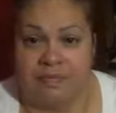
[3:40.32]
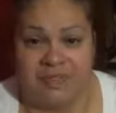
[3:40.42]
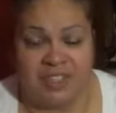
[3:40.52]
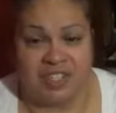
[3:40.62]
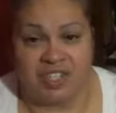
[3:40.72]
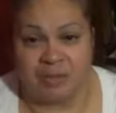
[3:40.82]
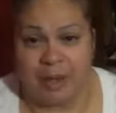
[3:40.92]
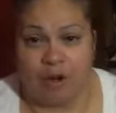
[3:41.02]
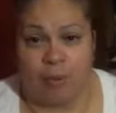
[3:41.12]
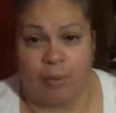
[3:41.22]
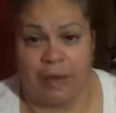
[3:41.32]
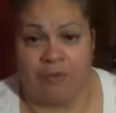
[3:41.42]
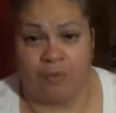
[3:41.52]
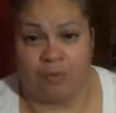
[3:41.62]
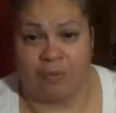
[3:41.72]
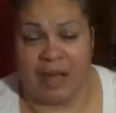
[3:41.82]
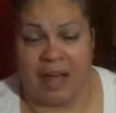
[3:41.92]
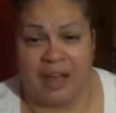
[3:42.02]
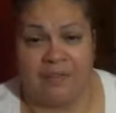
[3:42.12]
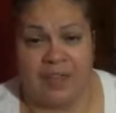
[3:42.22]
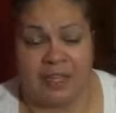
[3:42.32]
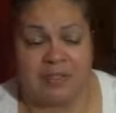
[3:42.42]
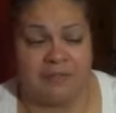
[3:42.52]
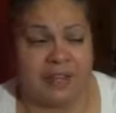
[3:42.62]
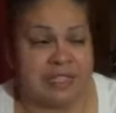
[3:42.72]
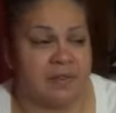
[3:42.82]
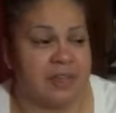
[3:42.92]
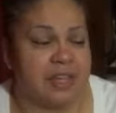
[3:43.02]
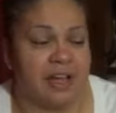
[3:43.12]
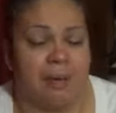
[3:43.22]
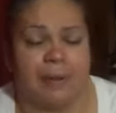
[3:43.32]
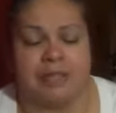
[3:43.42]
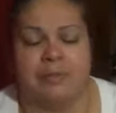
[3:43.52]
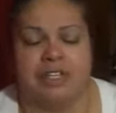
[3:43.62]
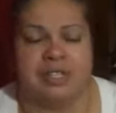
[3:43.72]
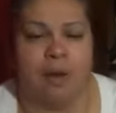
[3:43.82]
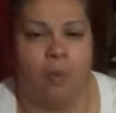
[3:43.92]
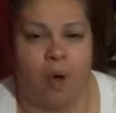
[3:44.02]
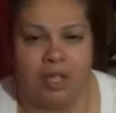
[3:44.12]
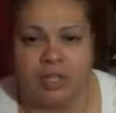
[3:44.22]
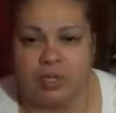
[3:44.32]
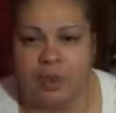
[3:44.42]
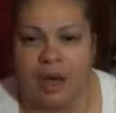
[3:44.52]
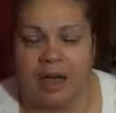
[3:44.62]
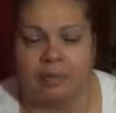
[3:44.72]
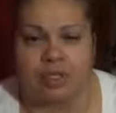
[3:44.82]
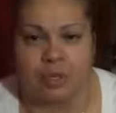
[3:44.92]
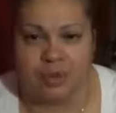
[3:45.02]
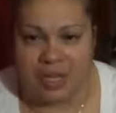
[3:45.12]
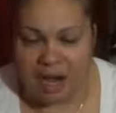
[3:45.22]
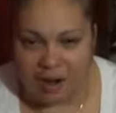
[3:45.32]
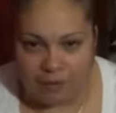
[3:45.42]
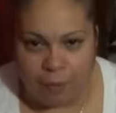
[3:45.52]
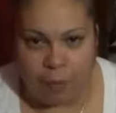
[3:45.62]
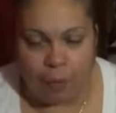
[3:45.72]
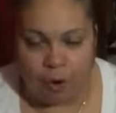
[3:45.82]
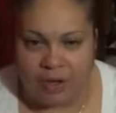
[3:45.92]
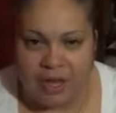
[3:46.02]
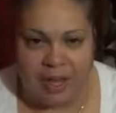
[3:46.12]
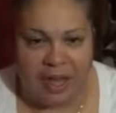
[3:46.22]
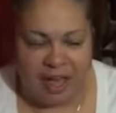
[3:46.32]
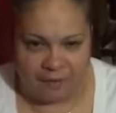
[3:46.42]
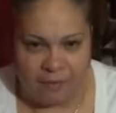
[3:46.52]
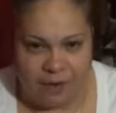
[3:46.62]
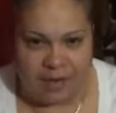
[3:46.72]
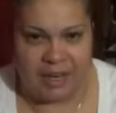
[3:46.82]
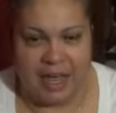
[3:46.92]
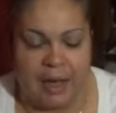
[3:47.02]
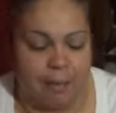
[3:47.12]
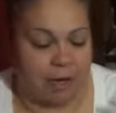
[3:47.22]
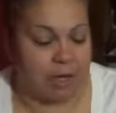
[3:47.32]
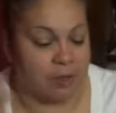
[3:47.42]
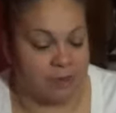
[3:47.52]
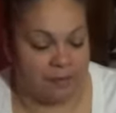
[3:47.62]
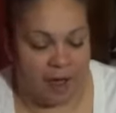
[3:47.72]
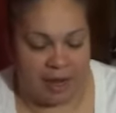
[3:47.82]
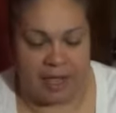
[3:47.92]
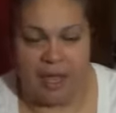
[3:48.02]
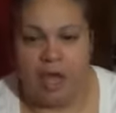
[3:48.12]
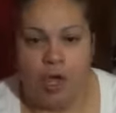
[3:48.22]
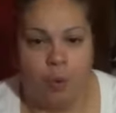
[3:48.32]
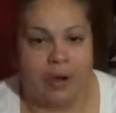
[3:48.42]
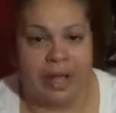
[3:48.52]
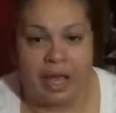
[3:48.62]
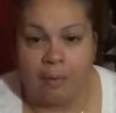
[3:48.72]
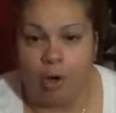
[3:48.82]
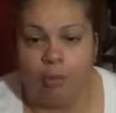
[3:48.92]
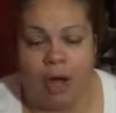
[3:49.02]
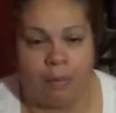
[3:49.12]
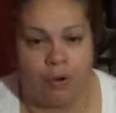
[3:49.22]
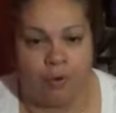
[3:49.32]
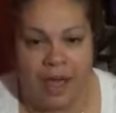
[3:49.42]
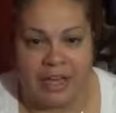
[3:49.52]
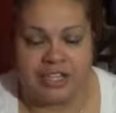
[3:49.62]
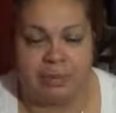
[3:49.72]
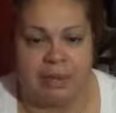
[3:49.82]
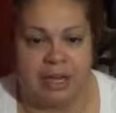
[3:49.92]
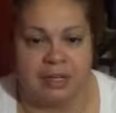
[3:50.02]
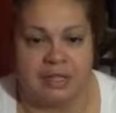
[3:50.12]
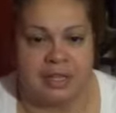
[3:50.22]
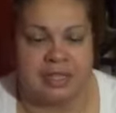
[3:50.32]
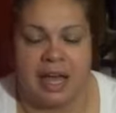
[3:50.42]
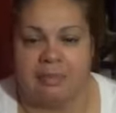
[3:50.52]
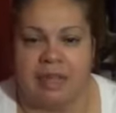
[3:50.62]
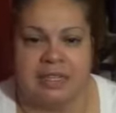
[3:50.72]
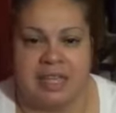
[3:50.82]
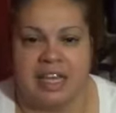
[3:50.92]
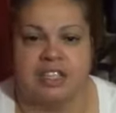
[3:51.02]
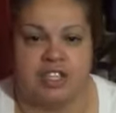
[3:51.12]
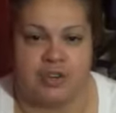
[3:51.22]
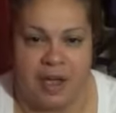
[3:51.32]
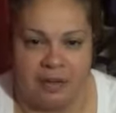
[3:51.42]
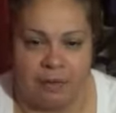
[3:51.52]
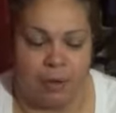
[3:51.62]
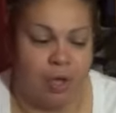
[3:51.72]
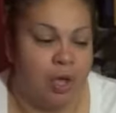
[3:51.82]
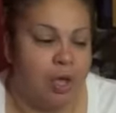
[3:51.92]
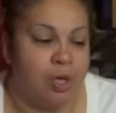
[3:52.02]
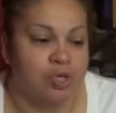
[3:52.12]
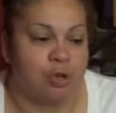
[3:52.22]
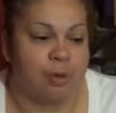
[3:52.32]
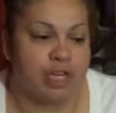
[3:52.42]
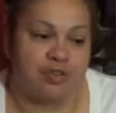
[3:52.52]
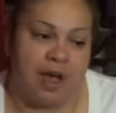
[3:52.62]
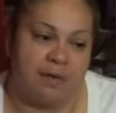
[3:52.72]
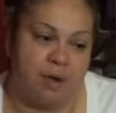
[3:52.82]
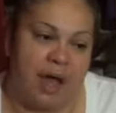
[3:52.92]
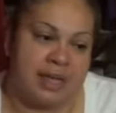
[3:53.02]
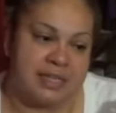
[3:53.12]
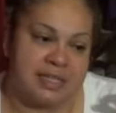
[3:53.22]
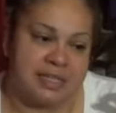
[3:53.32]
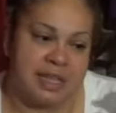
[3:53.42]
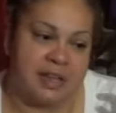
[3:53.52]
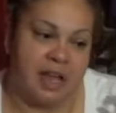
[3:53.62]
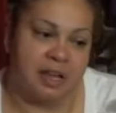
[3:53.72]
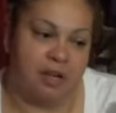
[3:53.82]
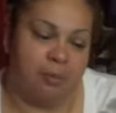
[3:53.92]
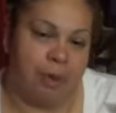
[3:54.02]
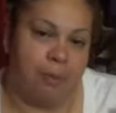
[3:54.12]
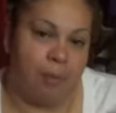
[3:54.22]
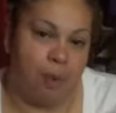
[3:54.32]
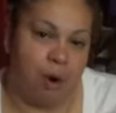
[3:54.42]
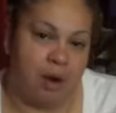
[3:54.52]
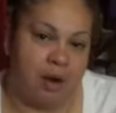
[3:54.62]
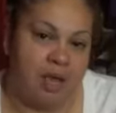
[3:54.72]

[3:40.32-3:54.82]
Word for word: this is just my normal bedroom. I have yet to fix everything up as much as I want to. I am so tired from working every day, Monday through Friday. When I come home, I'm crashing because of the time that it's taken to travel. So my travel has extended a little bit more